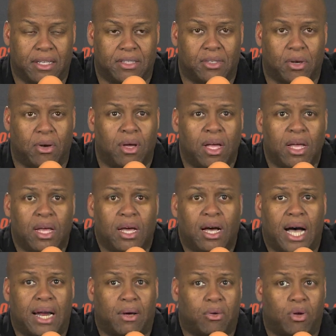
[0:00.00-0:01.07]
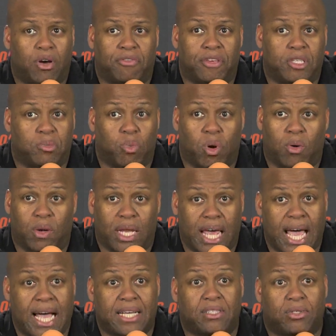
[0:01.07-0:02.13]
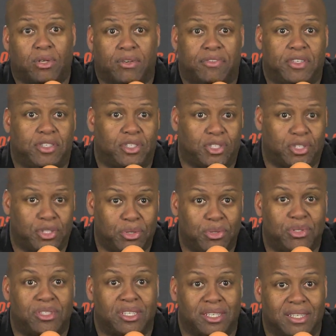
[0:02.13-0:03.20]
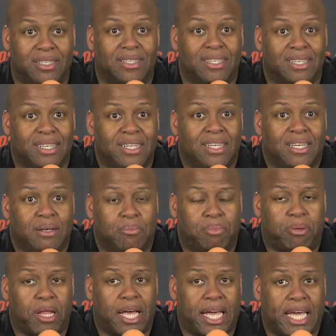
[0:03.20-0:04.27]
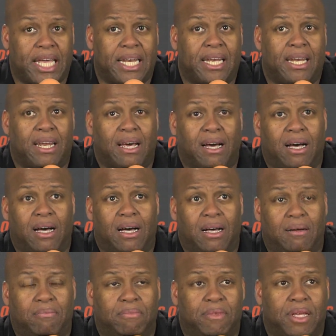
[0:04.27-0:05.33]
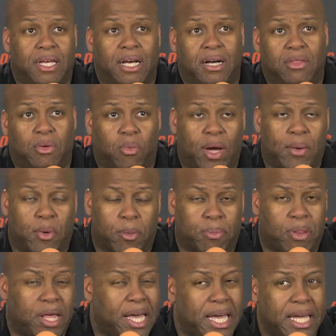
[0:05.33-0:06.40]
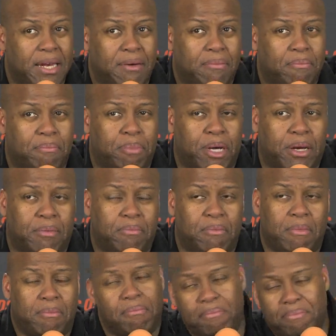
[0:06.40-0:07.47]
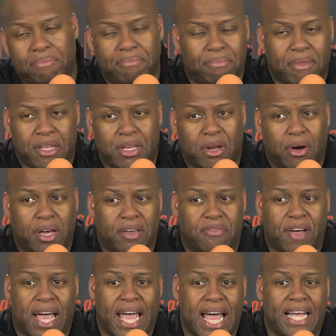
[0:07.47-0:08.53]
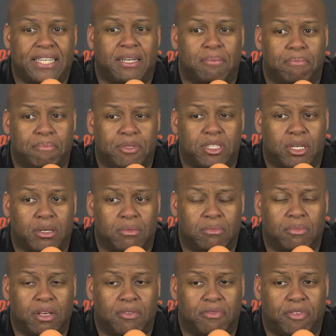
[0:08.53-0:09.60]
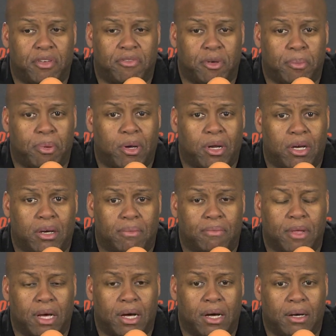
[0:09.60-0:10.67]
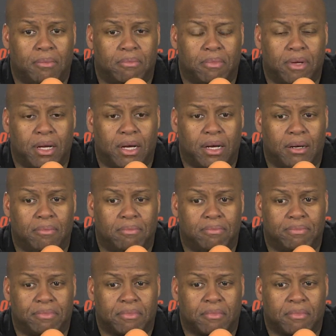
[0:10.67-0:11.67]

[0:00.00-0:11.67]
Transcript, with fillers: So I don't know if he's more relaxed or if he's just used to playing uh, uh, the way we're playing. But you know, if I had to, to if if you put a, uh, um,